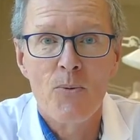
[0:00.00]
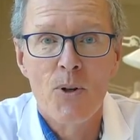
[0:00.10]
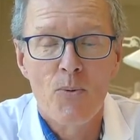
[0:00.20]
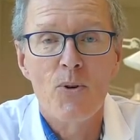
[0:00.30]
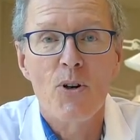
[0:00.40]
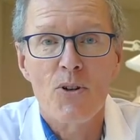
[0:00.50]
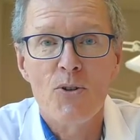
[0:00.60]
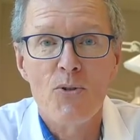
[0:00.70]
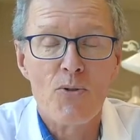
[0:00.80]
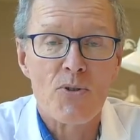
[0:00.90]
were not
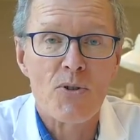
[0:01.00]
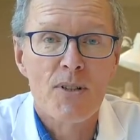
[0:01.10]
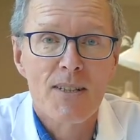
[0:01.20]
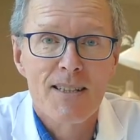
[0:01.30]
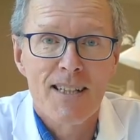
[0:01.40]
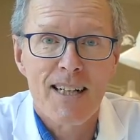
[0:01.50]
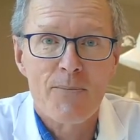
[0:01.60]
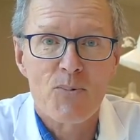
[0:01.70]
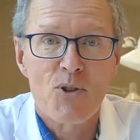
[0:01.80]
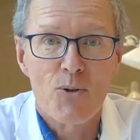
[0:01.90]
used
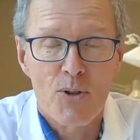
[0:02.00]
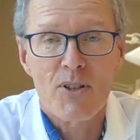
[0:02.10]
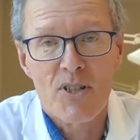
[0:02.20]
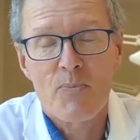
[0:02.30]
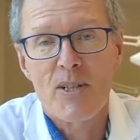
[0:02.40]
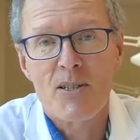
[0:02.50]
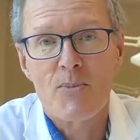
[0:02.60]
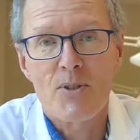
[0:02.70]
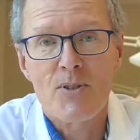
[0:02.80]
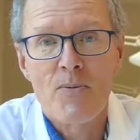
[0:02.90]
to look at the
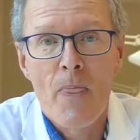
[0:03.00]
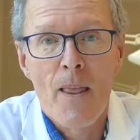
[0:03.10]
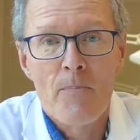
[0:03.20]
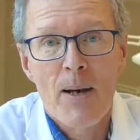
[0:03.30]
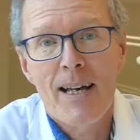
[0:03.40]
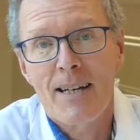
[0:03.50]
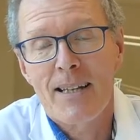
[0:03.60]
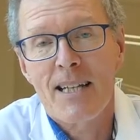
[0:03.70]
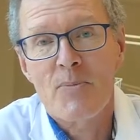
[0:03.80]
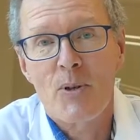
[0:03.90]
specimens. Partly
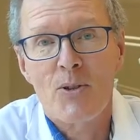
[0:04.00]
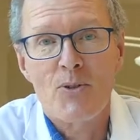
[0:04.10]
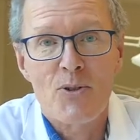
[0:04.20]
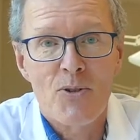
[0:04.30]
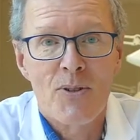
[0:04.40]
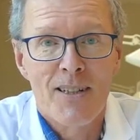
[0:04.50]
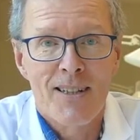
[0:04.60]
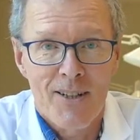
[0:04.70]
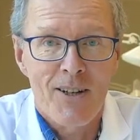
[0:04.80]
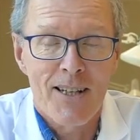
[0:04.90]
that's because
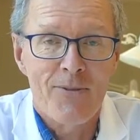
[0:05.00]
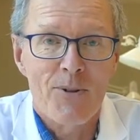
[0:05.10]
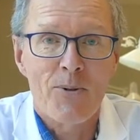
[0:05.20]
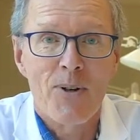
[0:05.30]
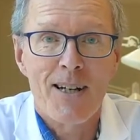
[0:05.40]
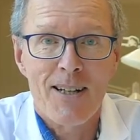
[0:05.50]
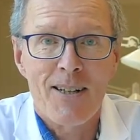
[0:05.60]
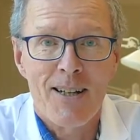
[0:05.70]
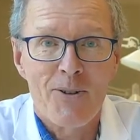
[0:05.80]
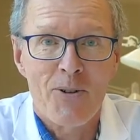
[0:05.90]
it required
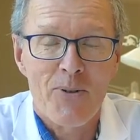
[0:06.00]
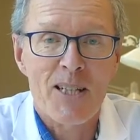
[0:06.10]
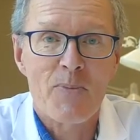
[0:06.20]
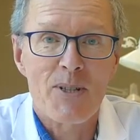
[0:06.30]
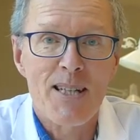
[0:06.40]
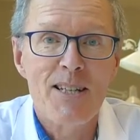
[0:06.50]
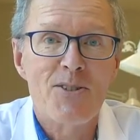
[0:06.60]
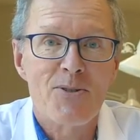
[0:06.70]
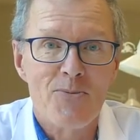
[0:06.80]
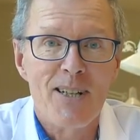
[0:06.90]
a lot of
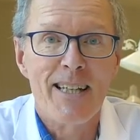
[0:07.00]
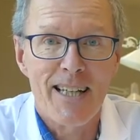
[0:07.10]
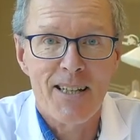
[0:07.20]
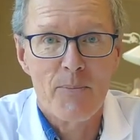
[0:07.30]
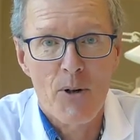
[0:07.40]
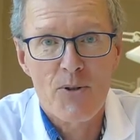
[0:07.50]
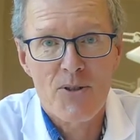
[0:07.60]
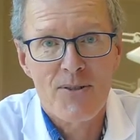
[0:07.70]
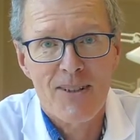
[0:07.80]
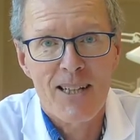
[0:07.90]
expertise to really get the
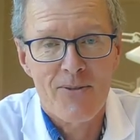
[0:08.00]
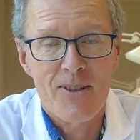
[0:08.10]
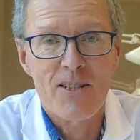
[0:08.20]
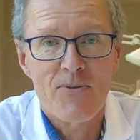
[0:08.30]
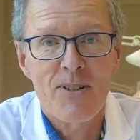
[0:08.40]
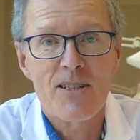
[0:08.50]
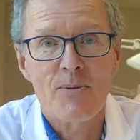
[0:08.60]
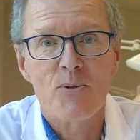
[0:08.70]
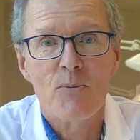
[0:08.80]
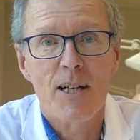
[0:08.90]
most out of these very
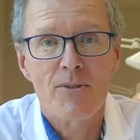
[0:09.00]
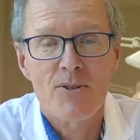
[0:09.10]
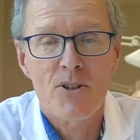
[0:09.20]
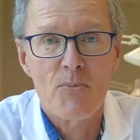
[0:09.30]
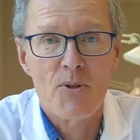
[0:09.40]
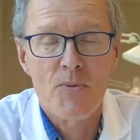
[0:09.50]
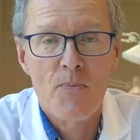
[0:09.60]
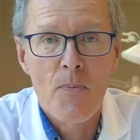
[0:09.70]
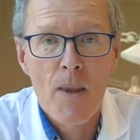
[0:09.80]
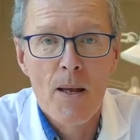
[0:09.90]
simple microscopes.
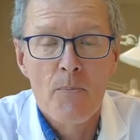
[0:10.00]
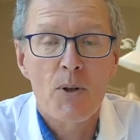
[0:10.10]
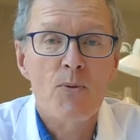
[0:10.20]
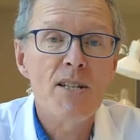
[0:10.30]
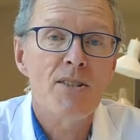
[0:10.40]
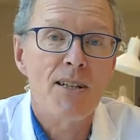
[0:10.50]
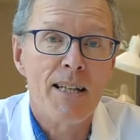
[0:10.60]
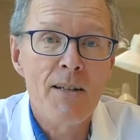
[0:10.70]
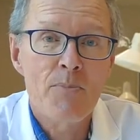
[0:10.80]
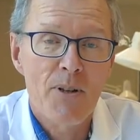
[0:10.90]
But
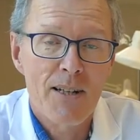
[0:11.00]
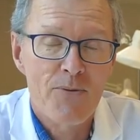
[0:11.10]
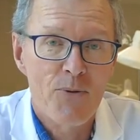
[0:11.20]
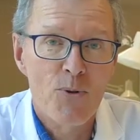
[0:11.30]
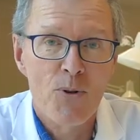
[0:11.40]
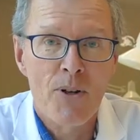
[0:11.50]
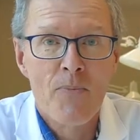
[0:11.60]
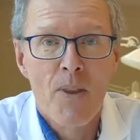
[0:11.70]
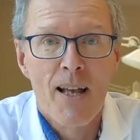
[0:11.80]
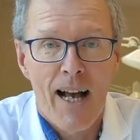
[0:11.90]
recently, Brian Ford
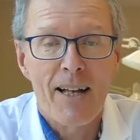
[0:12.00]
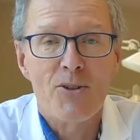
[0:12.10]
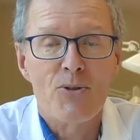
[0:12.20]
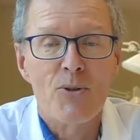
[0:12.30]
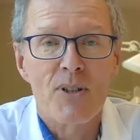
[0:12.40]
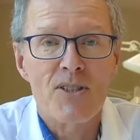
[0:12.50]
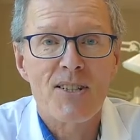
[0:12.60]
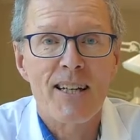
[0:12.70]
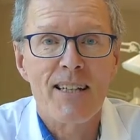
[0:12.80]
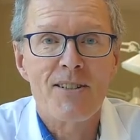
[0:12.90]
undertook a
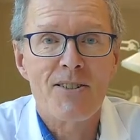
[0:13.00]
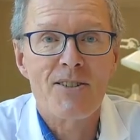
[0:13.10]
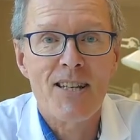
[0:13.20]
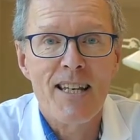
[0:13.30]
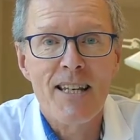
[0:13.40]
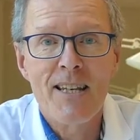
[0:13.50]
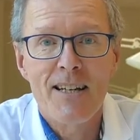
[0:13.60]
study to see